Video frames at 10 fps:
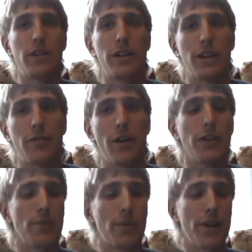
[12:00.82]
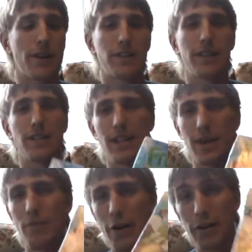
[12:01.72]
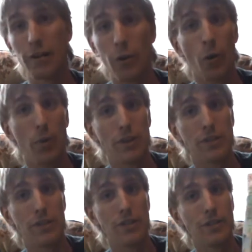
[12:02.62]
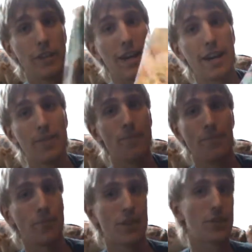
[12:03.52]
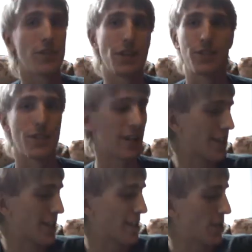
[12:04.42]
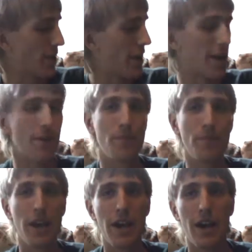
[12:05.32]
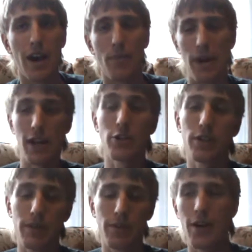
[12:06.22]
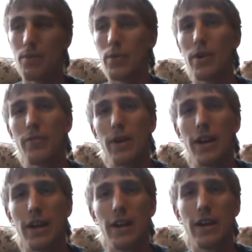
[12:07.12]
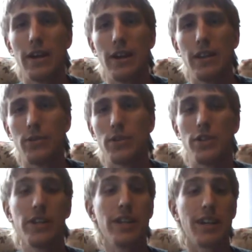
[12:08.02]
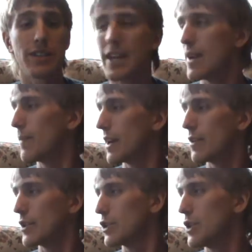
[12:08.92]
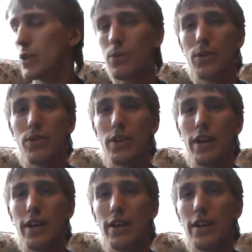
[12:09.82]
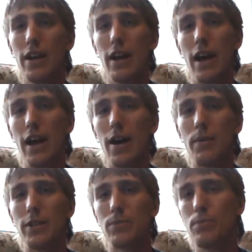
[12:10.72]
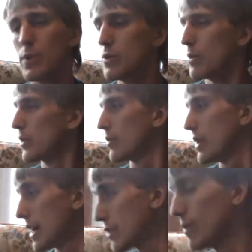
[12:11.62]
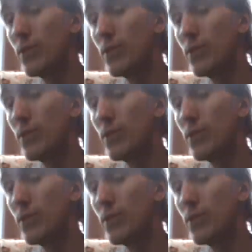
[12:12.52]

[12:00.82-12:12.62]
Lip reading: that I can finally play it, because like I say, I'm not going to open a sealed game. I guess that's the way I am. I actually had got my wife there was a DS game that I think she took with her today. It's Bejeweled 3, and actually,